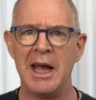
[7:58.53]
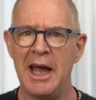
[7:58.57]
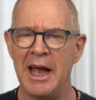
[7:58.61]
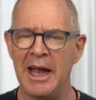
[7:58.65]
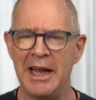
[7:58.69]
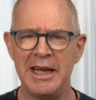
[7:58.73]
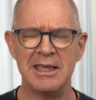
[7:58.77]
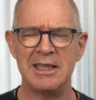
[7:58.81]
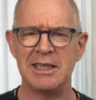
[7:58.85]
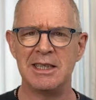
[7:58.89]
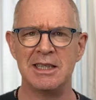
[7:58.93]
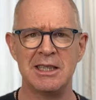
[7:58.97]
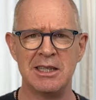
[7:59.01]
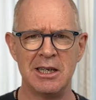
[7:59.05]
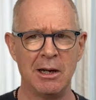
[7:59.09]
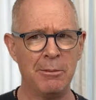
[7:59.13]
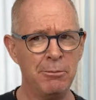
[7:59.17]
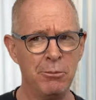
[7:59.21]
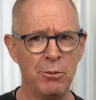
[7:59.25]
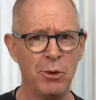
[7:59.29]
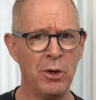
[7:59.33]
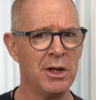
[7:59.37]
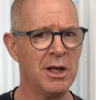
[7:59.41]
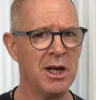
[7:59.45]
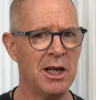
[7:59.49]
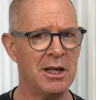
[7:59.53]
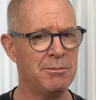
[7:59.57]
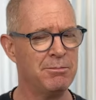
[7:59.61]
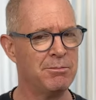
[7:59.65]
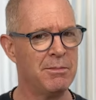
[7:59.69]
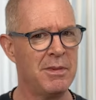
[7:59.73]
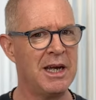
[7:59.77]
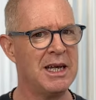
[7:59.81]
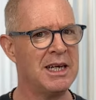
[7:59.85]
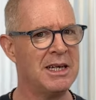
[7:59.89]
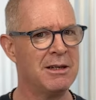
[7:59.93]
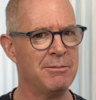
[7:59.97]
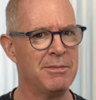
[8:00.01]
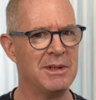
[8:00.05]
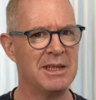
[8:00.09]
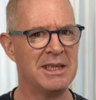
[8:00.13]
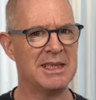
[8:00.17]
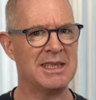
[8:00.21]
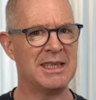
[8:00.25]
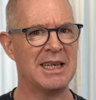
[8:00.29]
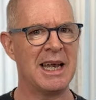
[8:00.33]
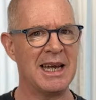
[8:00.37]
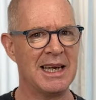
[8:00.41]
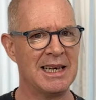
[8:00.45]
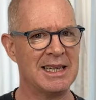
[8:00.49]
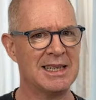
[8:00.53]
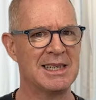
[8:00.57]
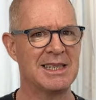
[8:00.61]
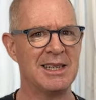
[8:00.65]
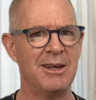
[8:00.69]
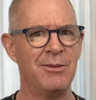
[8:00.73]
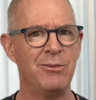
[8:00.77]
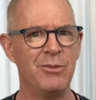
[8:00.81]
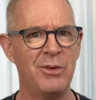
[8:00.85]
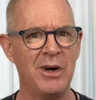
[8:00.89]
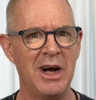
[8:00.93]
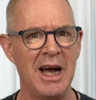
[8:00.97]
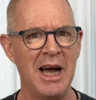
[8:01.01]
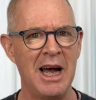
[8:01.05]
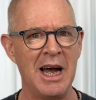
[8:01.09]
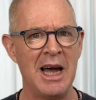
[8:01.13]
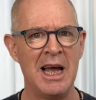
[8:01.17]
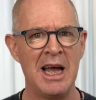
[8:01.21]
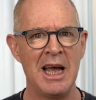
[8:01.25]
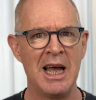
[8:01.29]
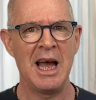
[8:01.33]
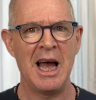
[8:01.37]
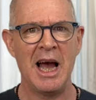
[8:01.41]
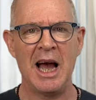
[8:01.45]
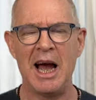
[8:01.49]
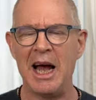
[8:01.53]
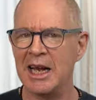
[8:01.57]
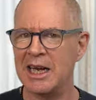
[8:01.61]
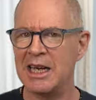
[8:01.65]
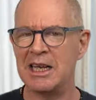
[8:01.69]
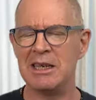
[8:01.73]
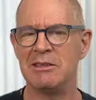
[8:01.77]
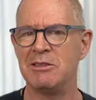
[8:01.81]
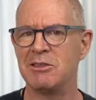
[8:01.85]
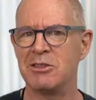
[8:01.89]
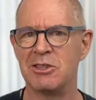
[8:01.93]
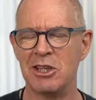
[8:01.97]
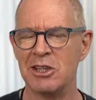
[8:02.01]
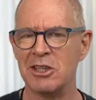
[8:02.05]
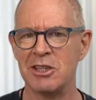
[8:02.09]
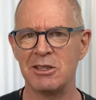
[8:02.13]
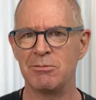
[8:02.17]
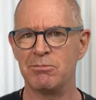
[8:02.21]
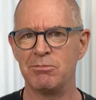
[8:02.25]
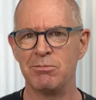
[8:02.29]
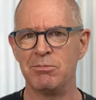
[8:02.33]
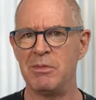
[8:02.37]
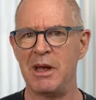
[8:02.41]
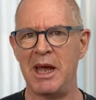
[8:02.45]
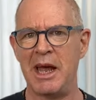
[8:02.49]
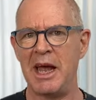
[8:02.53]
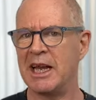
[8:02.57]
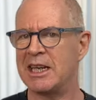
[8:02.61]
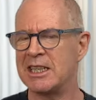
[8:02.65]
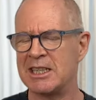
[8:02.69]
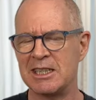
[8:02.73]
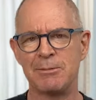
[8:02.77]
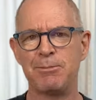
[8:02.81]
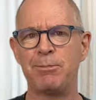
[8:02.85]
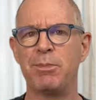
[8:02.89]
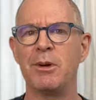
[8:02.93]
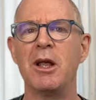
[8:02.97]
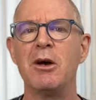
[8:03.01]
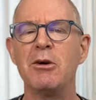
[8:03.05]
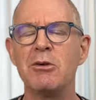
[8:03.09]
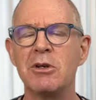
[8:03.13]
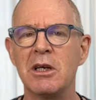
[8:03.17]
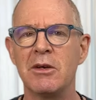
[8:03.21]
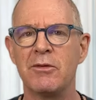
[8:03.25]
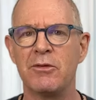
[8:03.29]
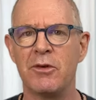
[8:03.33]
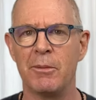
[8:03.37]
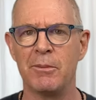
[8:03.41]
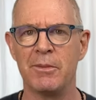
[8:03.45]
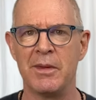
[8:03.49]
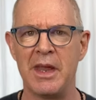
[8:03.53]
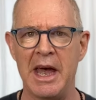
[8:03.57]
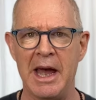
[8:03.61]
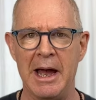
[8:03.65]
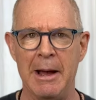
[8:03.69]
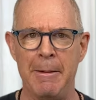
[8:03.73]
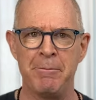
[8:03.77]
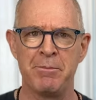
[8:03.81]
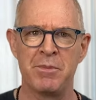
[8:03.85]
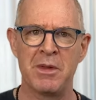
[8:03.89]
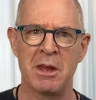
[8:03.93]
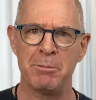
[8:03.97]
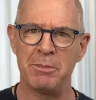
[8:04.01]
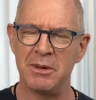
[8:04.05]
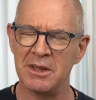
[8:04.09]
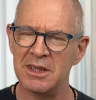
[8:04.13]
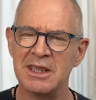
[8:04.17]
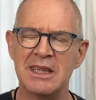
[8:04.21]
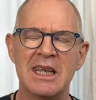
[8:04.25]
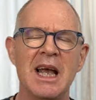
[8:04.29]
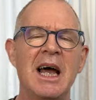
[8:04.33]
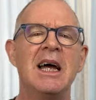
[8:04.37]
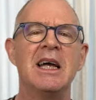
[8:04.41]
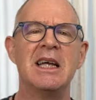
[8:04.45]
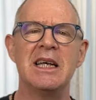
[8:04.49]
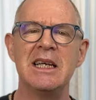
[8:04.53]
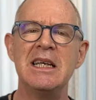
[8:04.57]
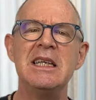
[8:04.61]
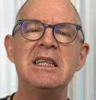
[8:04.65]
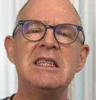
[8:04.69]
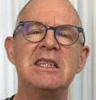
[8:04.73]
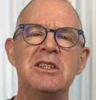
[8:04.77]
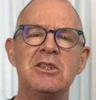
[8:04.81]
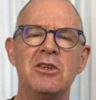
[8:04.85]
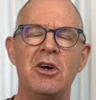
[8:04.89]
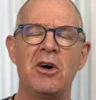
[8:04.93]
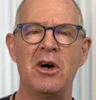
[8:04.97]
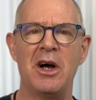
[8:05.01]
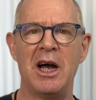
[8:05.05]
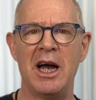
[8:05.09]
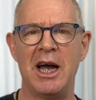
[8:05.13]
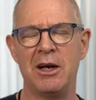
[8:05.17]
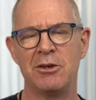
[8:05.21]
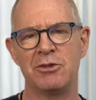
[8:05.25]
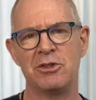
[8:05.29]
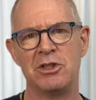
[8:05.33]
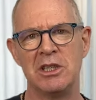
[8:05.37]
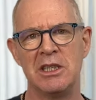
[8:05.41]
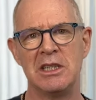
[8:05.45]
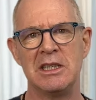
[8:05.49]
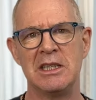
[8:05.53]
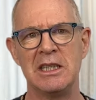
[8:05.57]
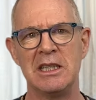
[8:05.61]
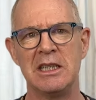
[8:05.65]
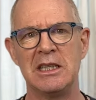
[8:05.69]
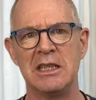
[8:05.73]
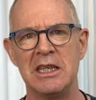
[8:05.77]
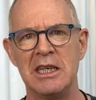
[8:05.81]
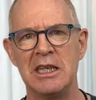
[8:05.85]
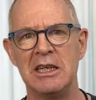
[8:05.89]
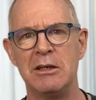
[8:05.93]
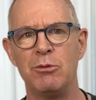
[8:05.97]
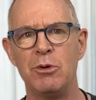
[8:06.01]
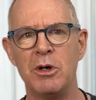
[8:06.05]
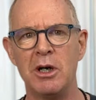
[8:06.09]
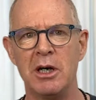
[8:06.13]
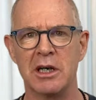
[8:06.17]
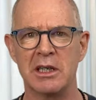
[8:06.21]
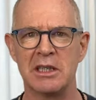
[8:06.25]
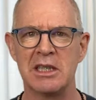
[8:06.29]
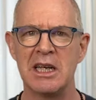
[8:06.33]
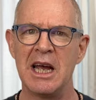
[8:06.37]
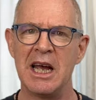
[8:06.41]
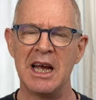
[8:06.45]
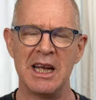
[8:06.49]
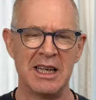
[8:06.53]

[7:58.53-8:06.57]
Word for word: It's someone had made a mistake somewhere and it just exploded from there. But that is not how GTD works.